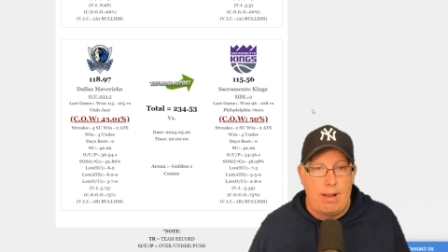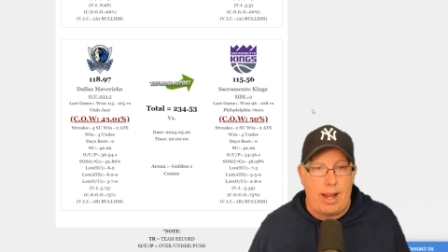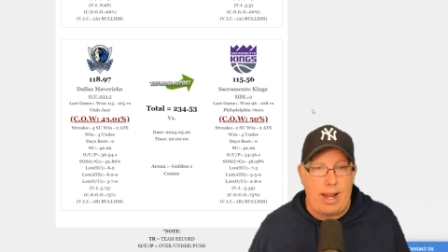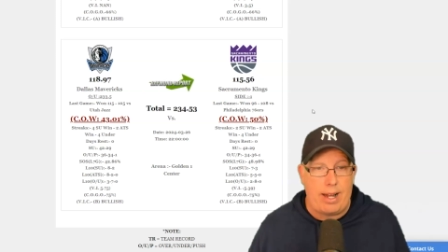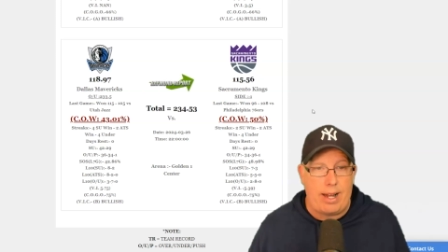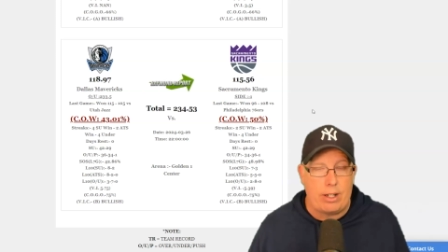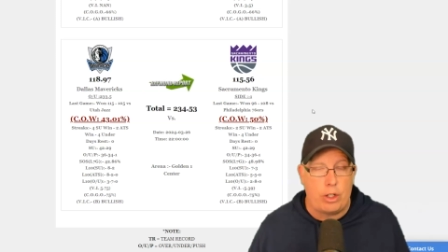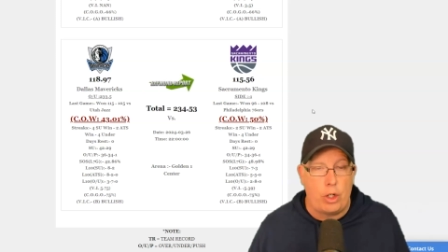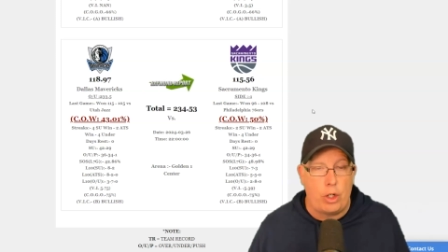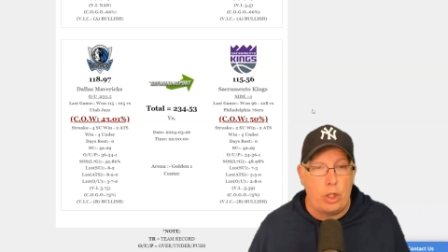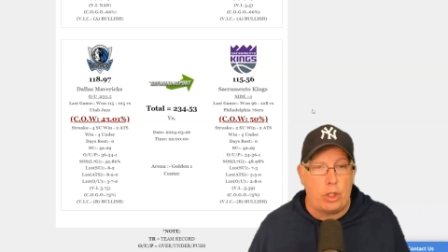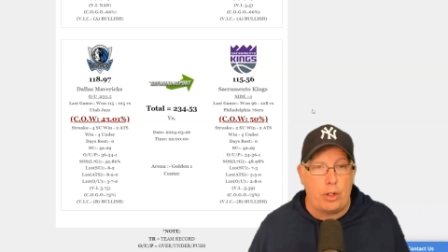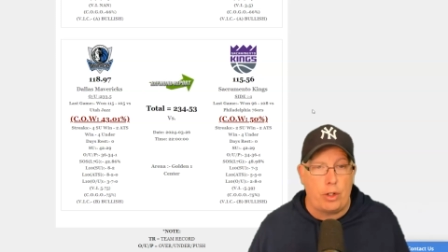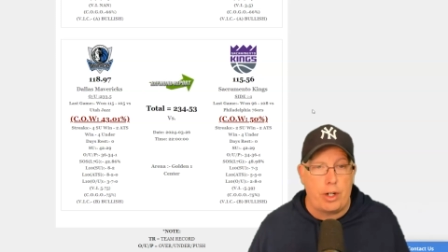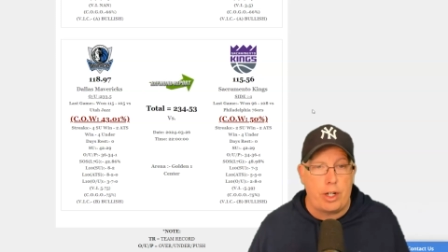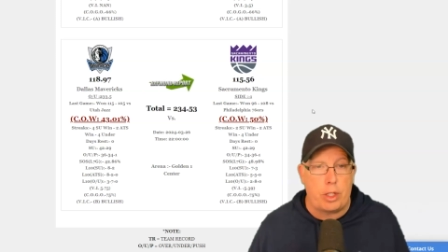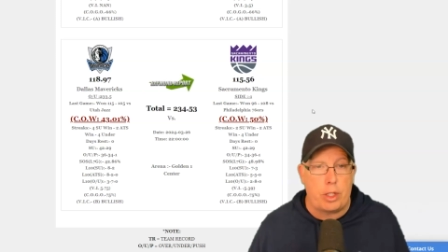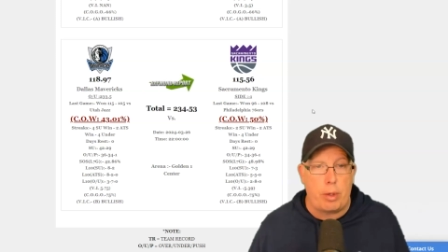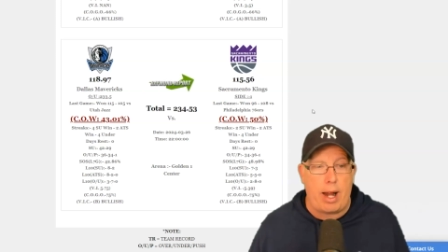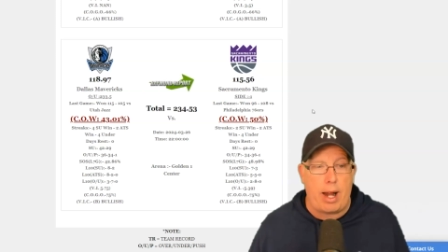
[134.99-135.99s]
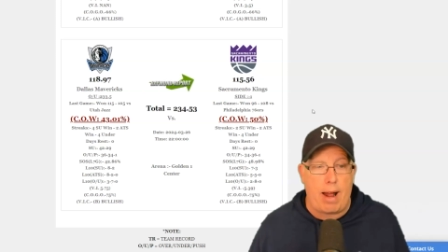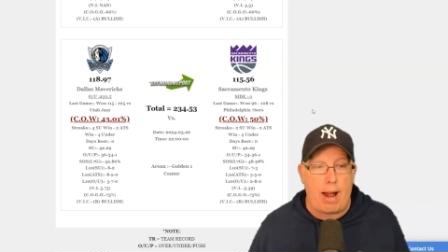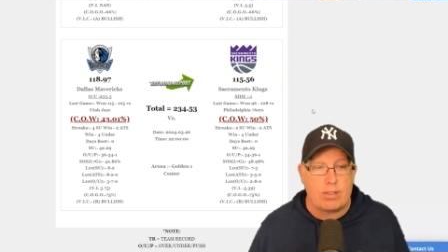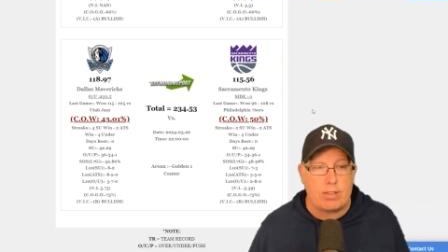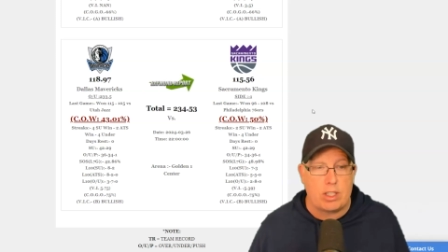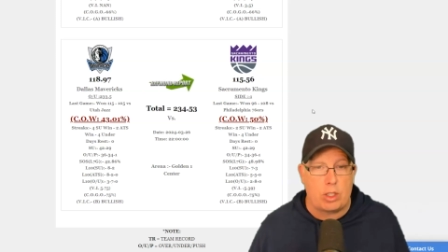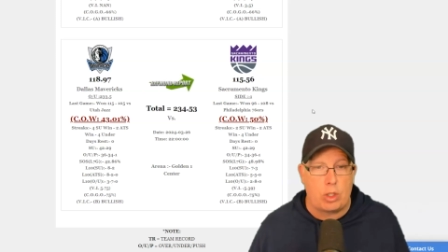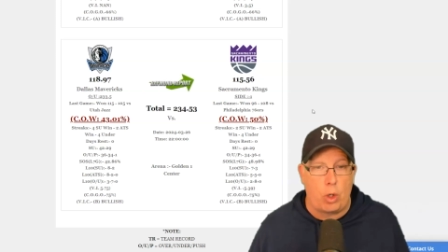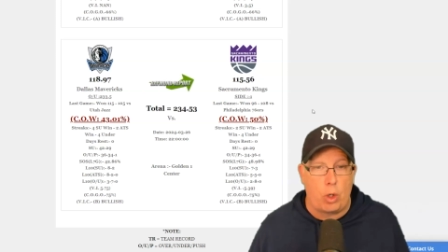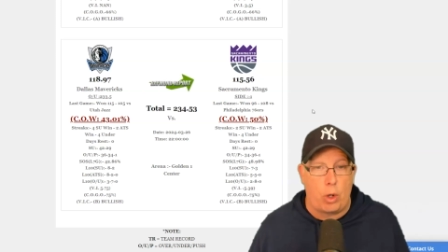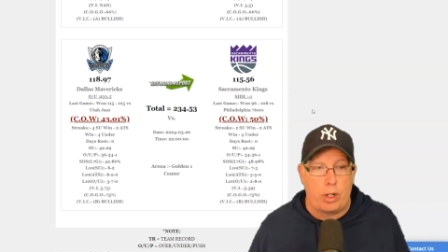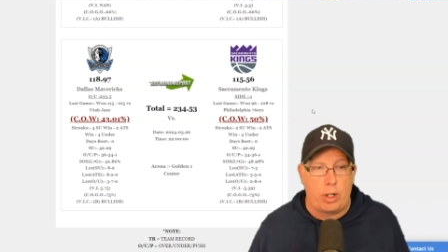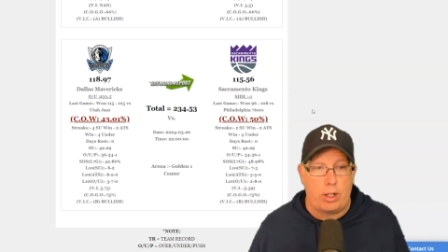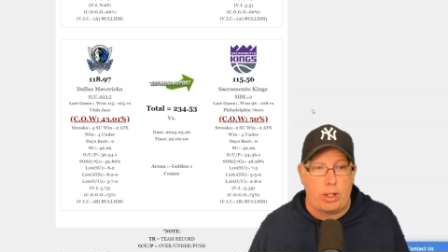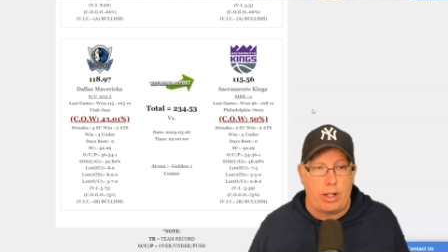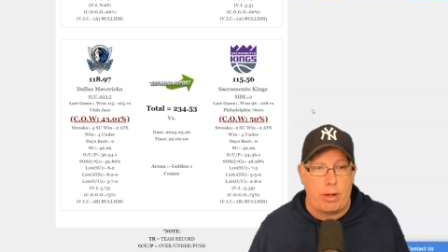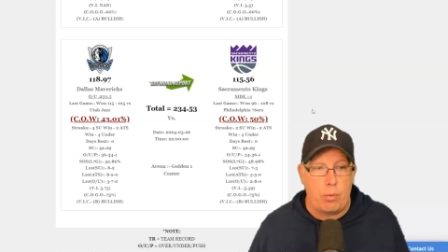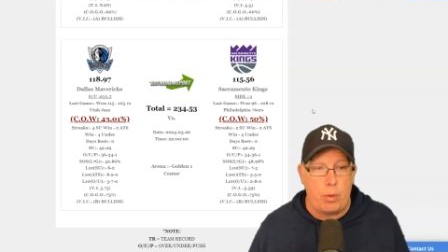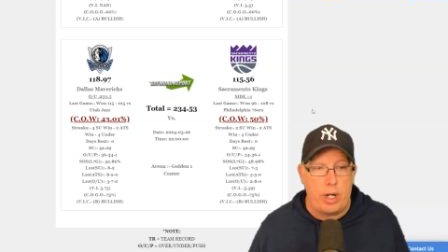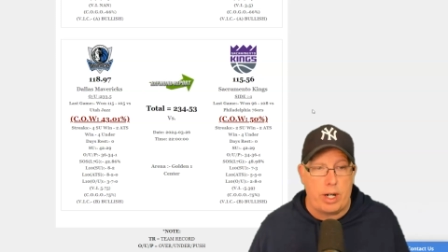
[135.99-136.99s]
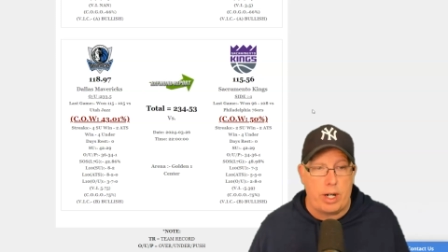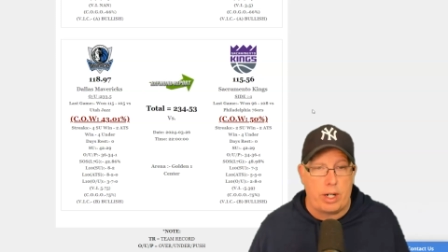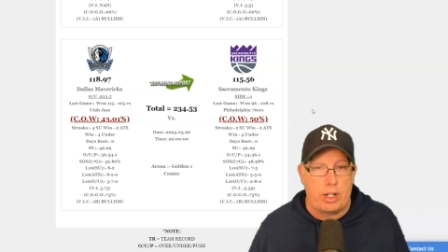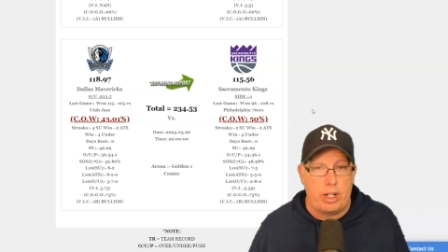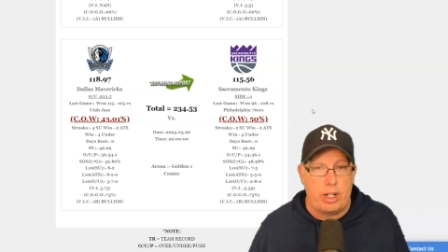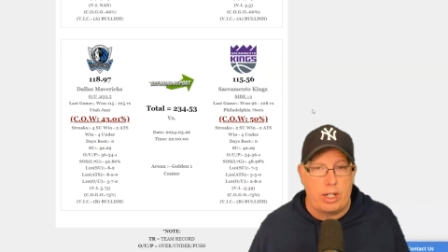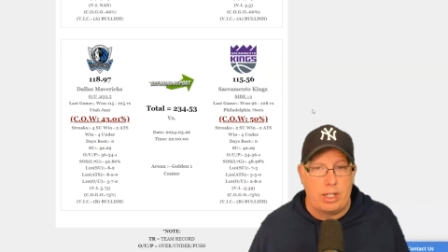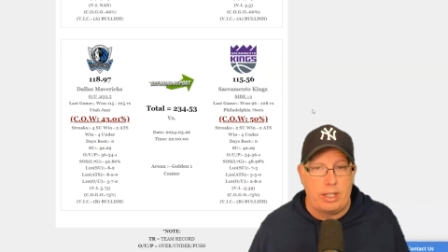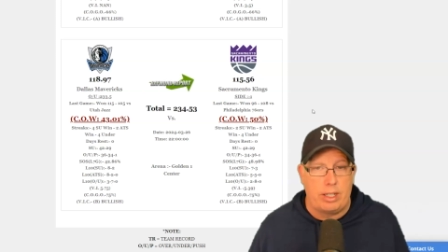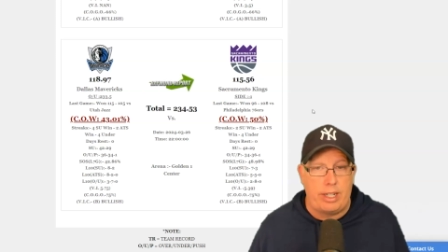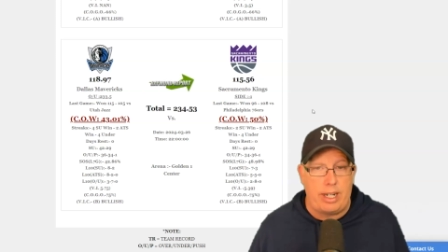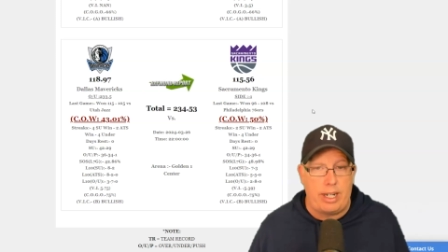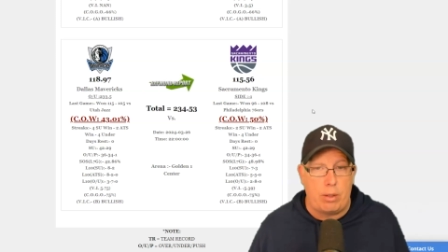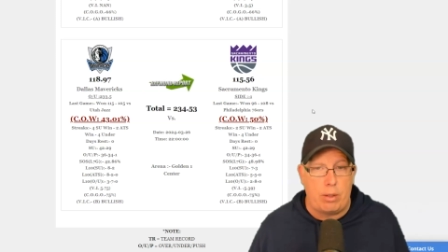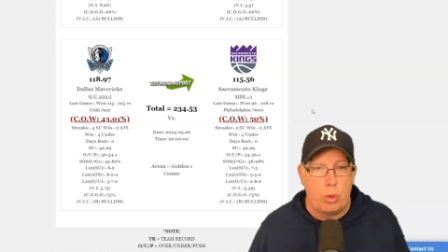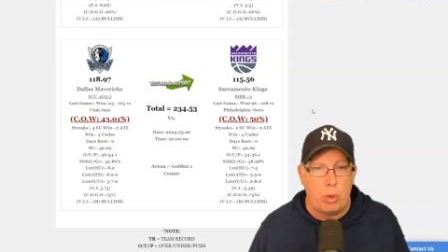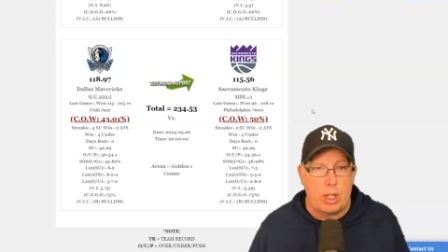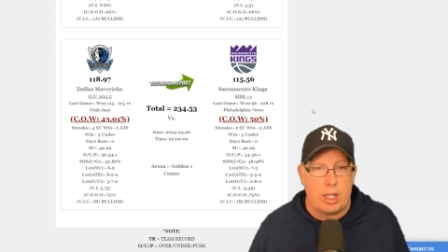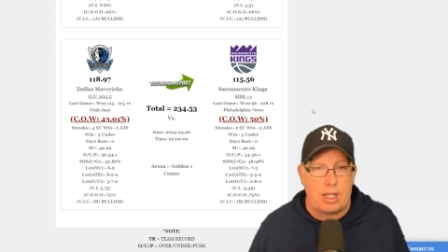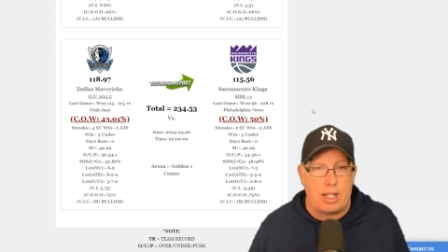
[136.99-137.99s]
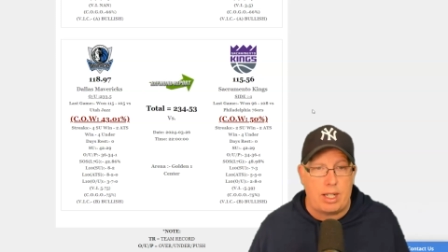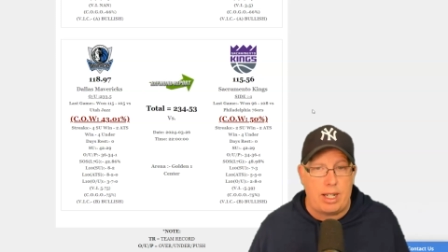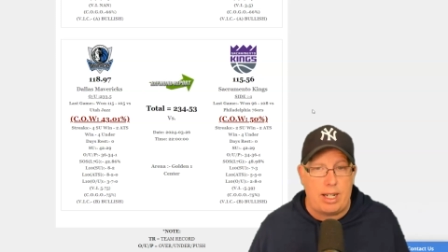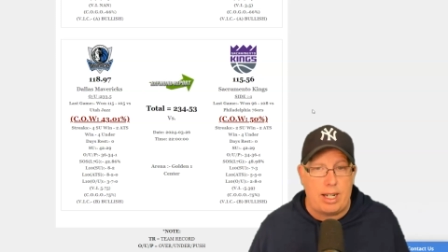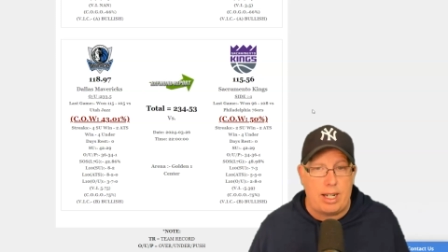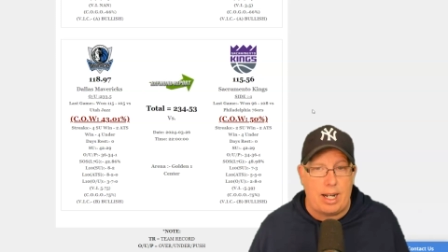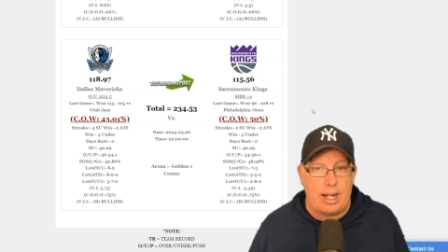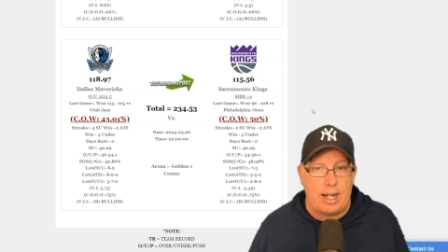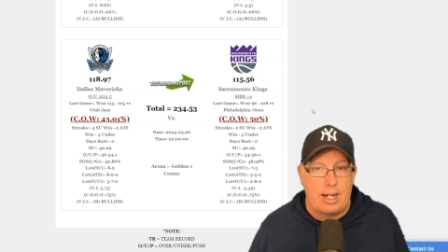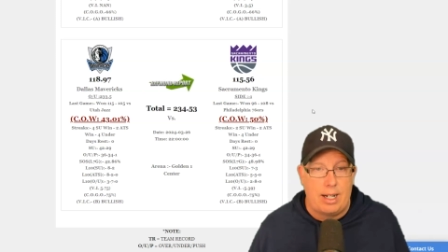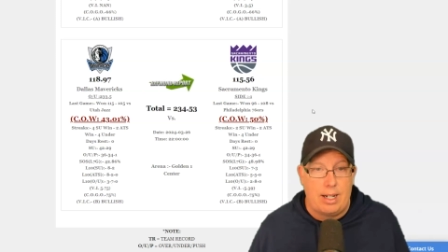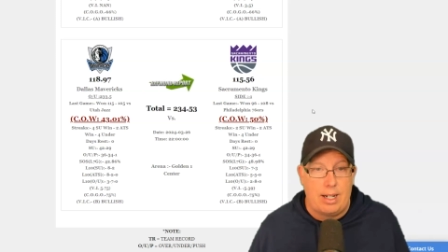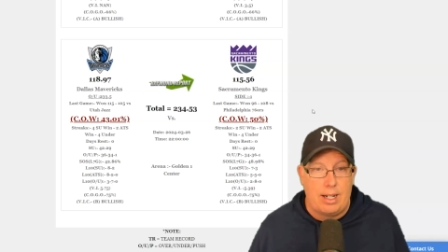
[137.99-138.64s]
and 233 and a half is the total, and we are going to lean with the uh,